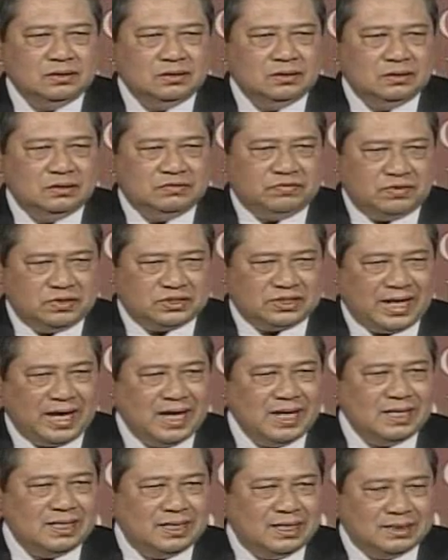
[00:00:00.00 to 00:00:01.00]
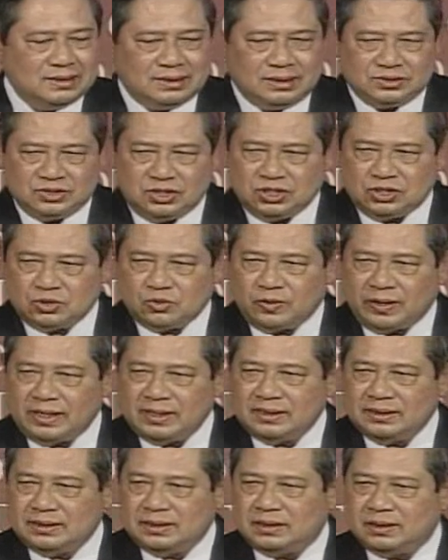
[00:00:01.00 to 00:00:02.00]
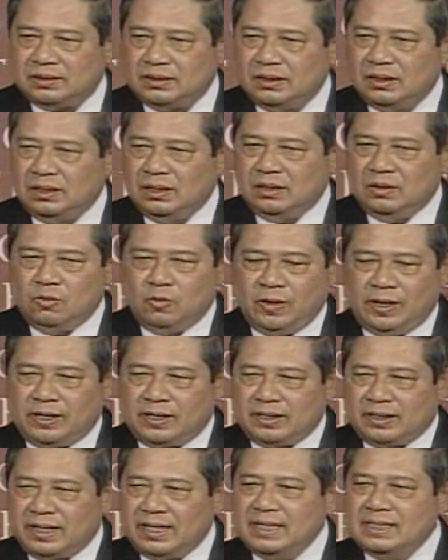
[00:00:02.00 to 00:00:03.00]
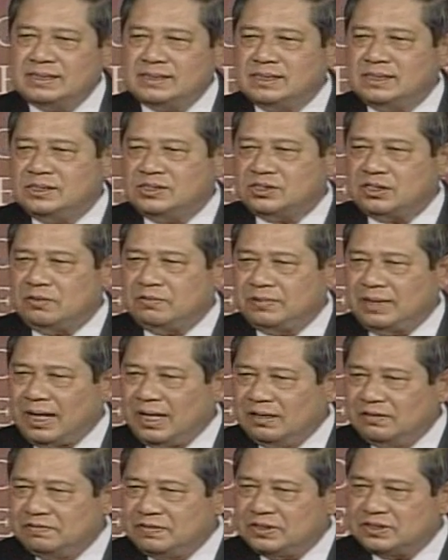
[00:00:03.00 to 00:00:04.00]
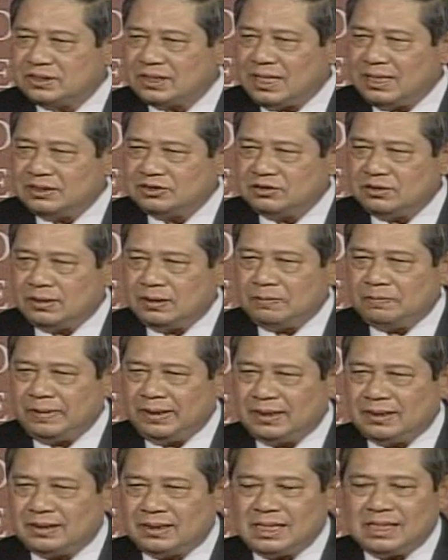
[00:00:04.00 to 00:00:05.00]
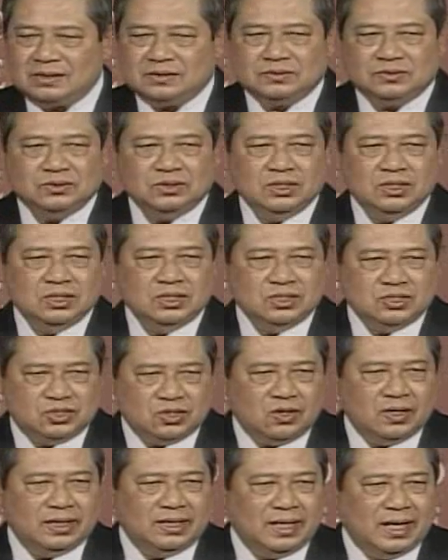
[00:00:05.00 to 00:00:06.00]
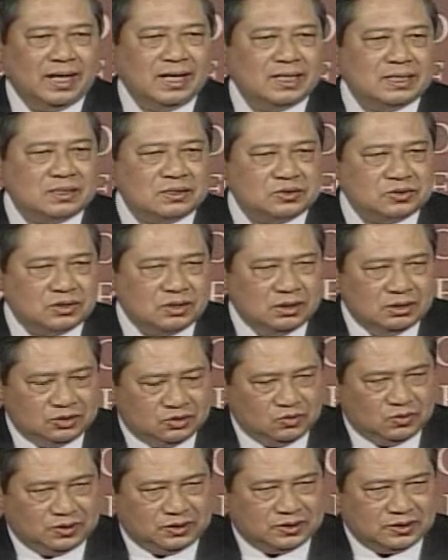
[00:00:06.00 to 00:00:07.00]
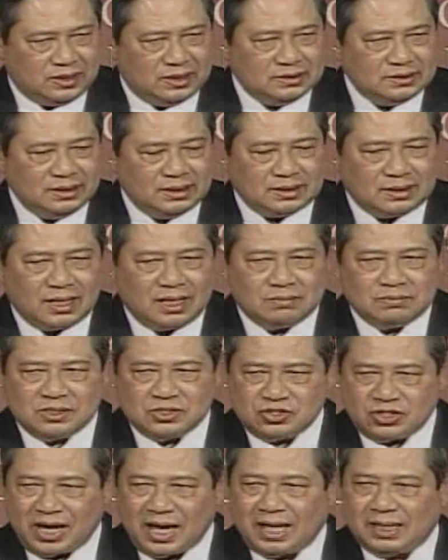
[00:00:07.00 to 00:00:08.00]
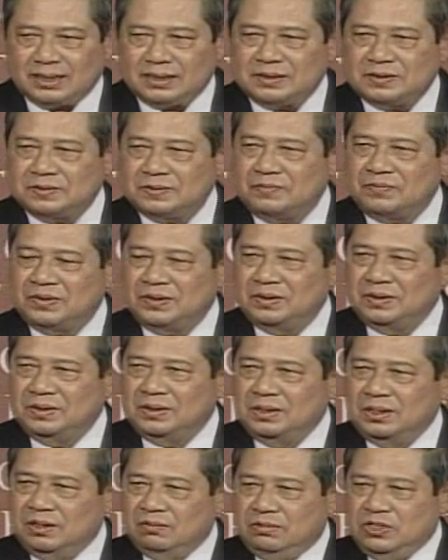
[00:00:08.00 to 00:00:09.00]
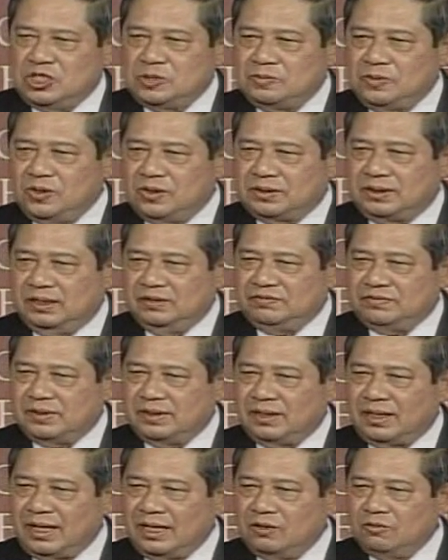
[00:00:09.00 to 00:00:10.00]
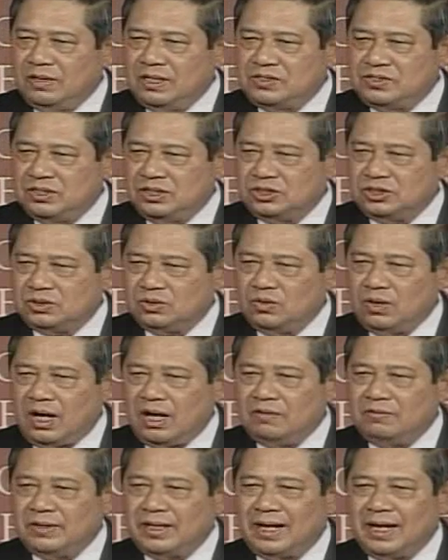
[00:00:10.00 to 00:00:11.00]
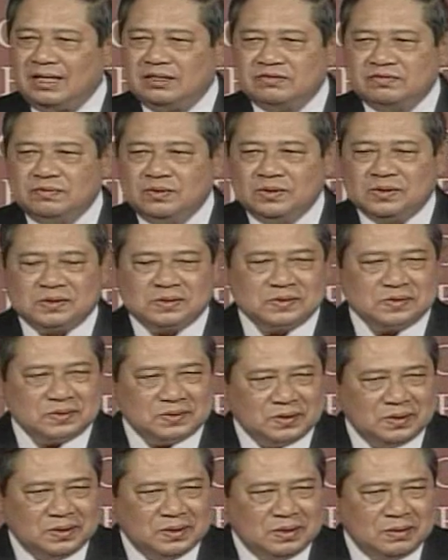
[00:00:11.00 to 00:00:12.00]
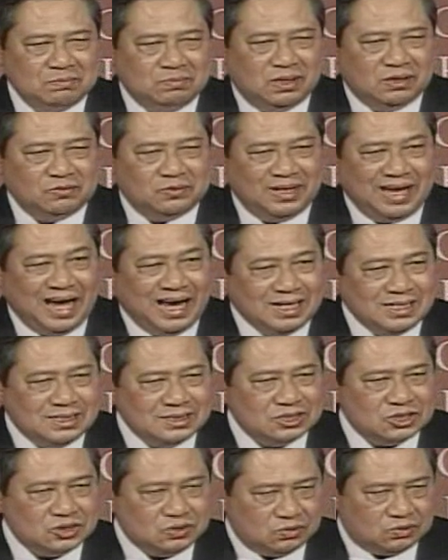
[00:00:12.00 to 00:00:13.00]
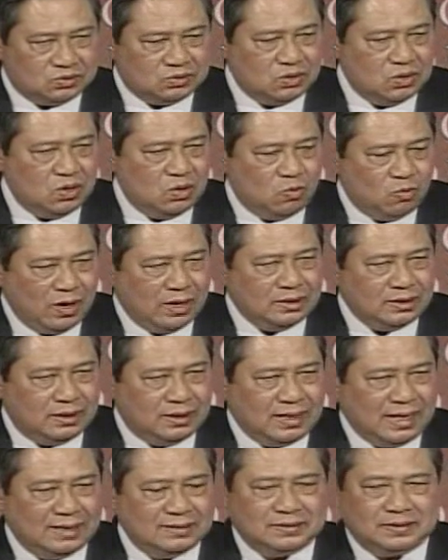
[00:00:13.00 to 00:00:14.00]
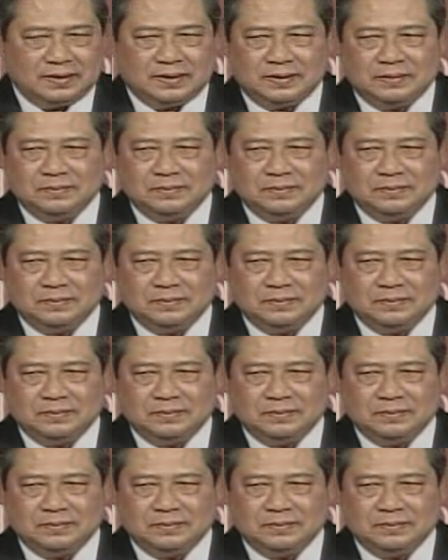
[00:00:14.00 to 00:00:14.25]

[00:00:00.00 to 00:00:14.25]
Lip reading: firsthand at the G20, where nations of diverse cultural backgrounds joined hands to address a common challenge. We spoke different languages through our headphones, but we understood one another.